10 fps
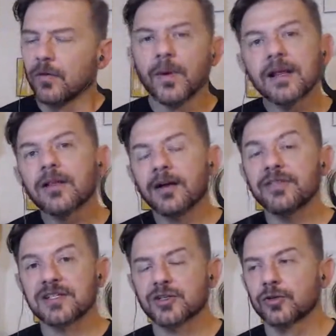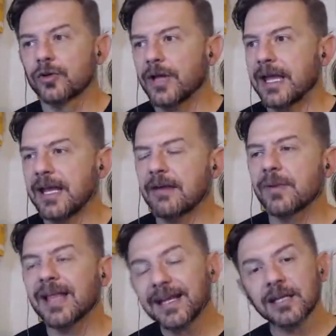We love this tool and we
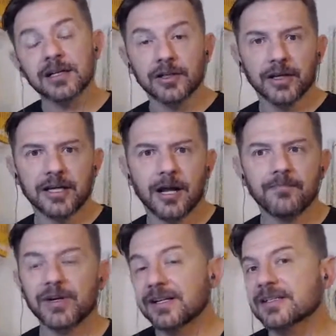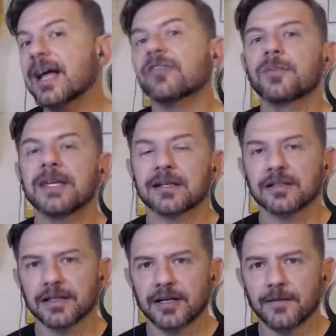like it in ClickUp, but it doesn't have to be in
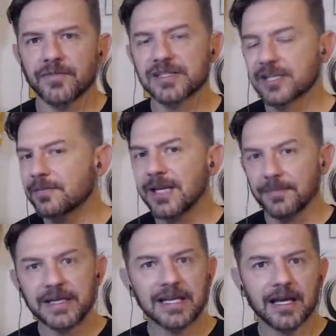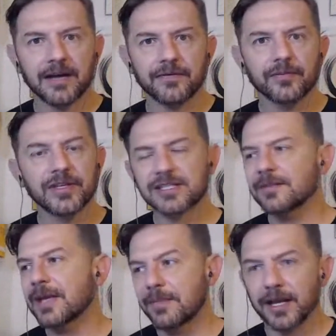ClickUp. This could be a PDF. This could
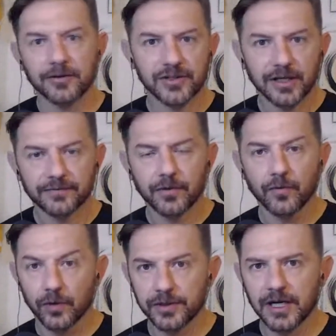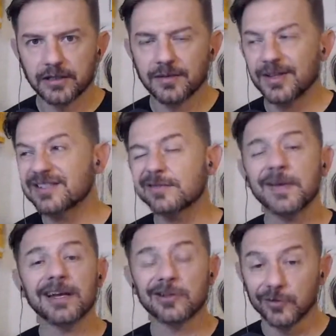be a Microsoft Word document. This would be
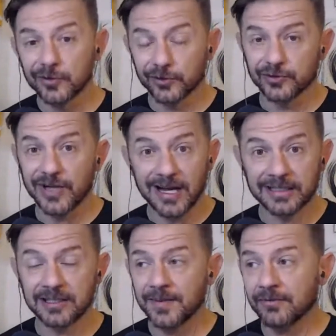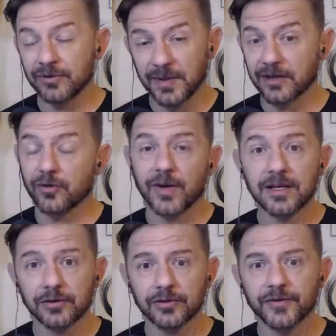a Google document, would be a great
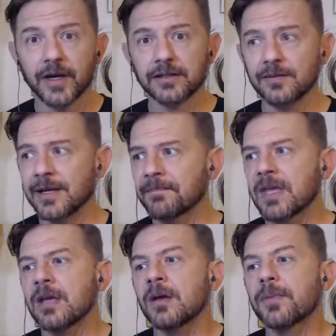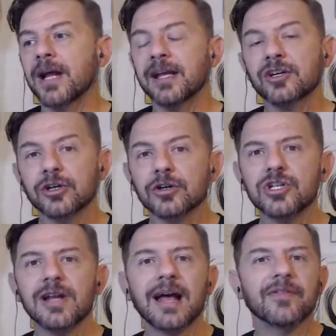Google document. But I encourage you
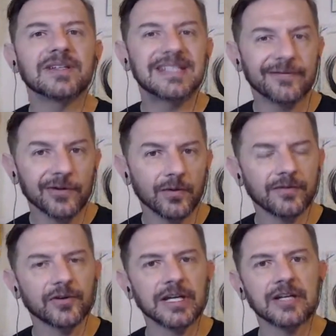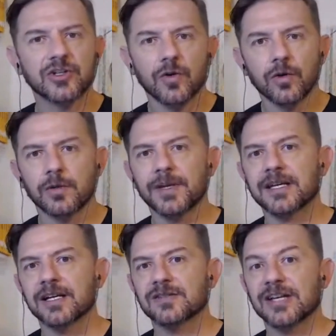to have a different one for each quarter
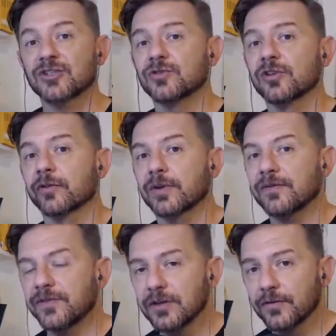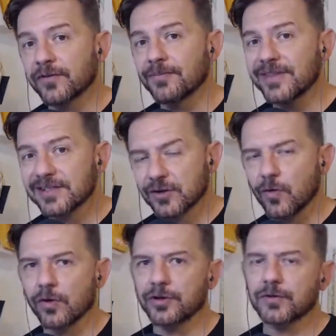because as you do the review from this
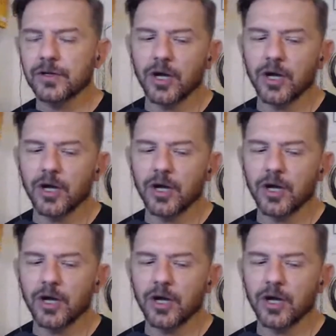quarter, you can